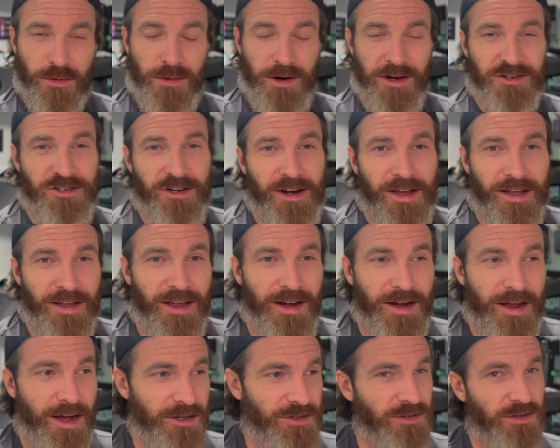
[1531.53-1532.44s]
is the question I
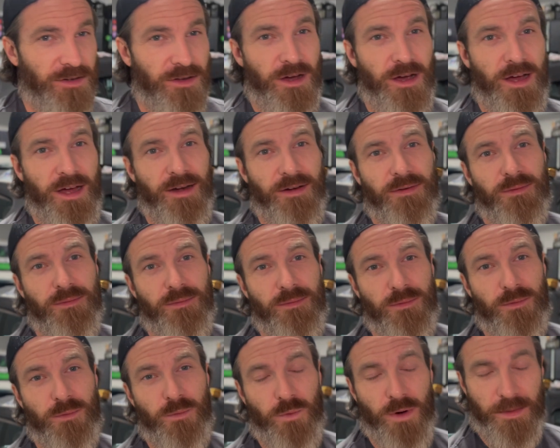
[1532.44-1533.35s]
get asked a lot.
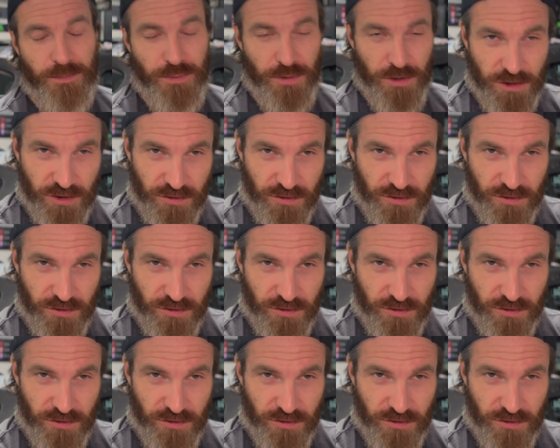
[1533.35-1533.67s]
What